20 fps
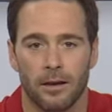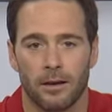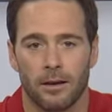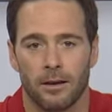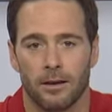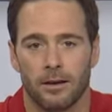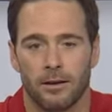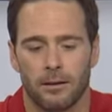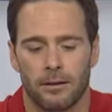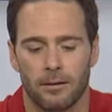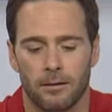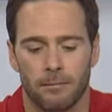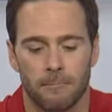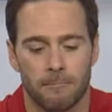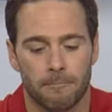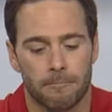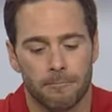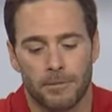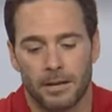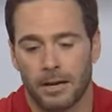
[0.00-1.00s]
uh,
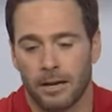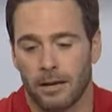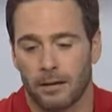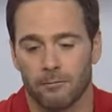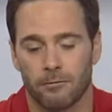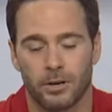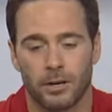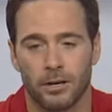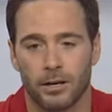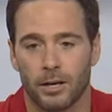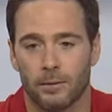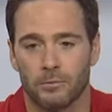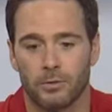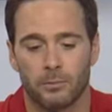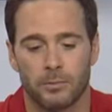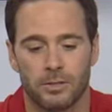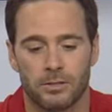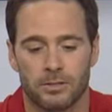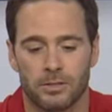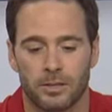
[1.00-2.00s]
I'm very
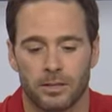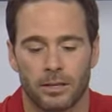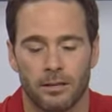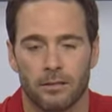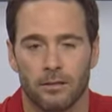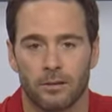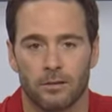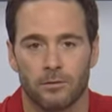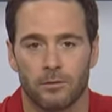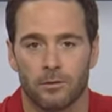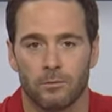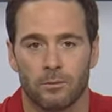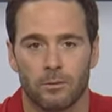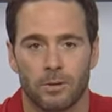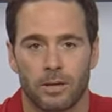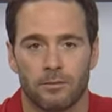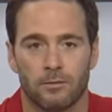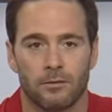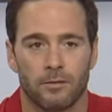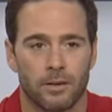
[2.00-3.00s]
optimistic. I think that we'll
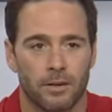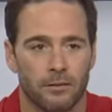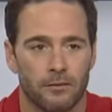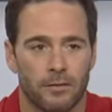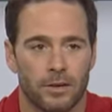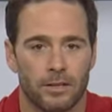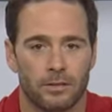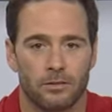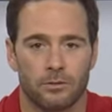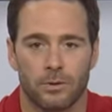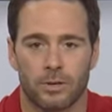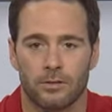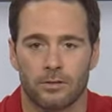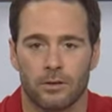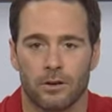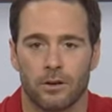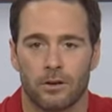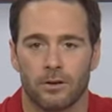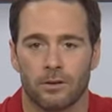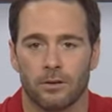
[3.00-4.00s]
have a very fast race
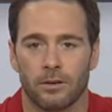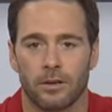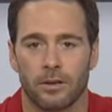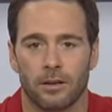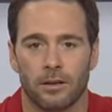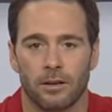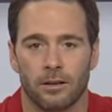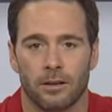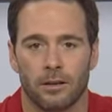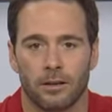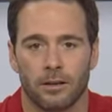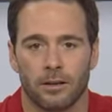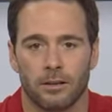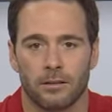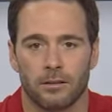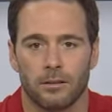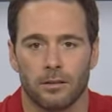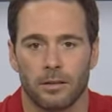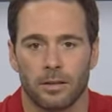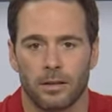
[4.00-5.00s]
car,
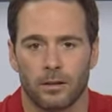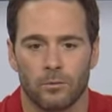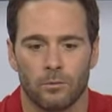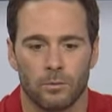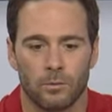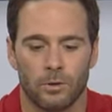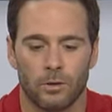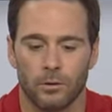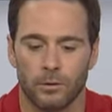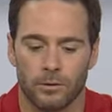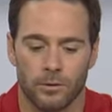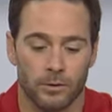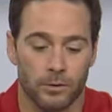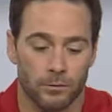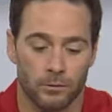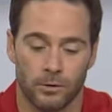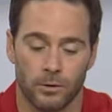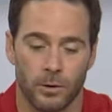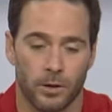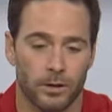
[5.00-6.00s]
and uh, we'll go
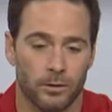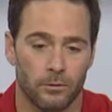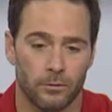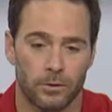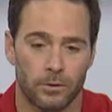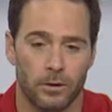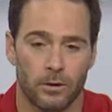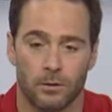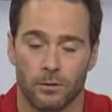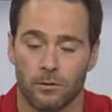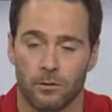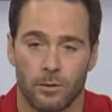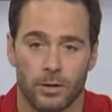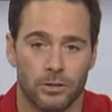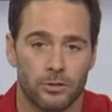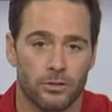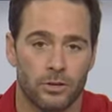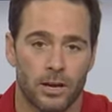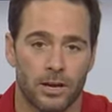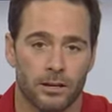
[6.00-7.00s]
go out onto the
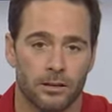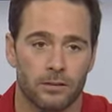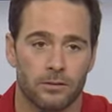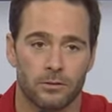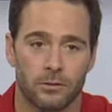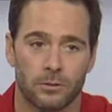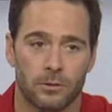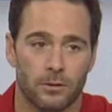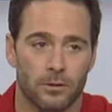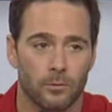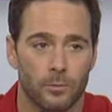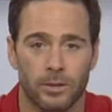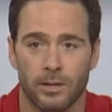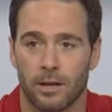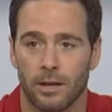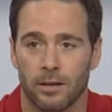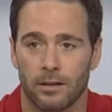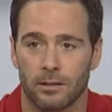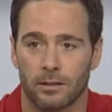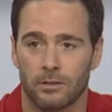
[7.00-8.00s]
racetrack and do all that we
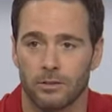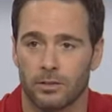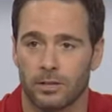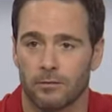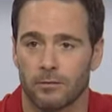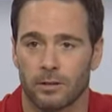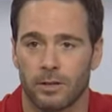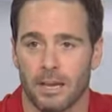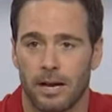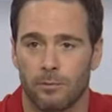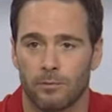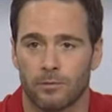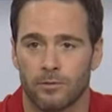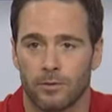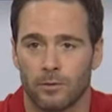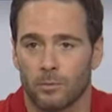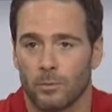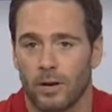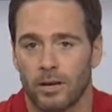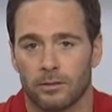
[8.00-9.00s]
can each and every lap of
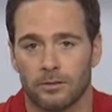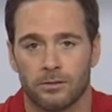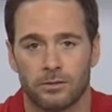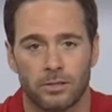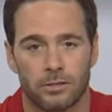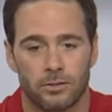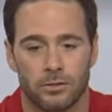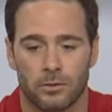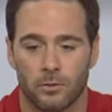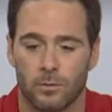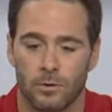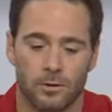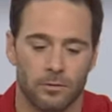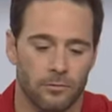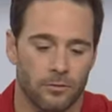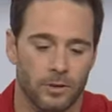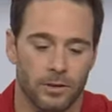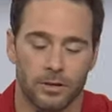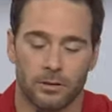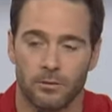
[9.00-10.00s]
every practice session,
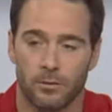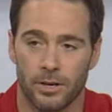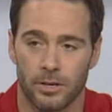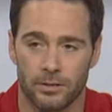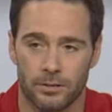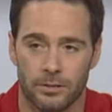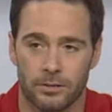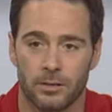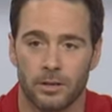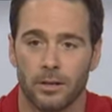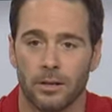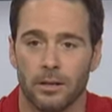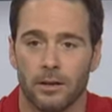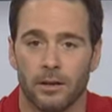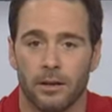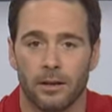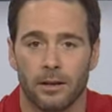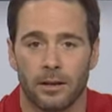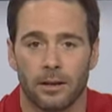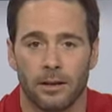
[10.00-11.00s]
qualifying, and race,
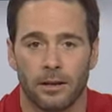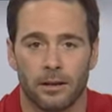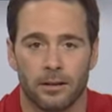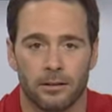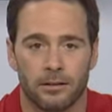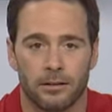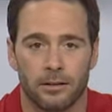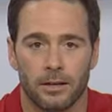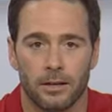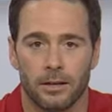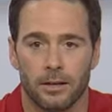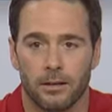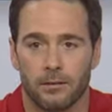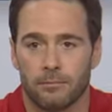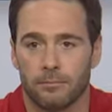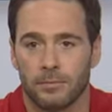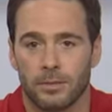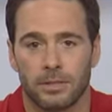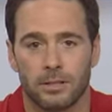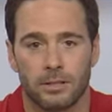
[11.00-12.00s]
and uh,
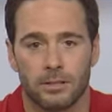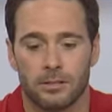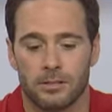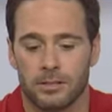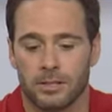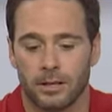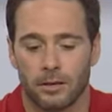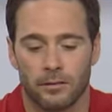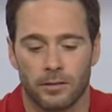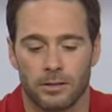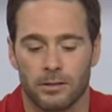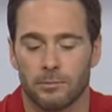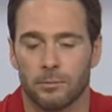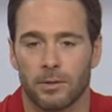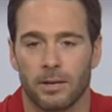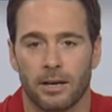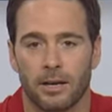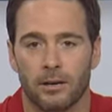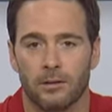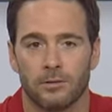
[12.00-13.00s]
and see how things
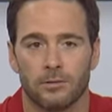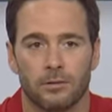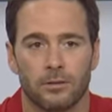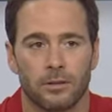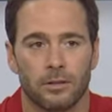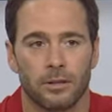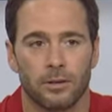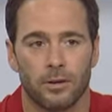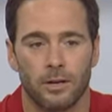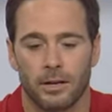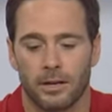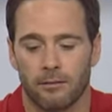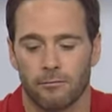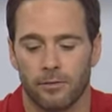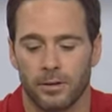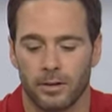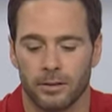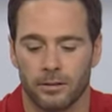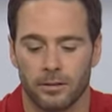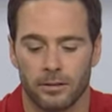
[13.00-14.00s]
play out. You know, I
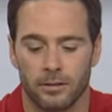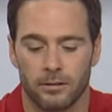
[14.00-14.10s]
find a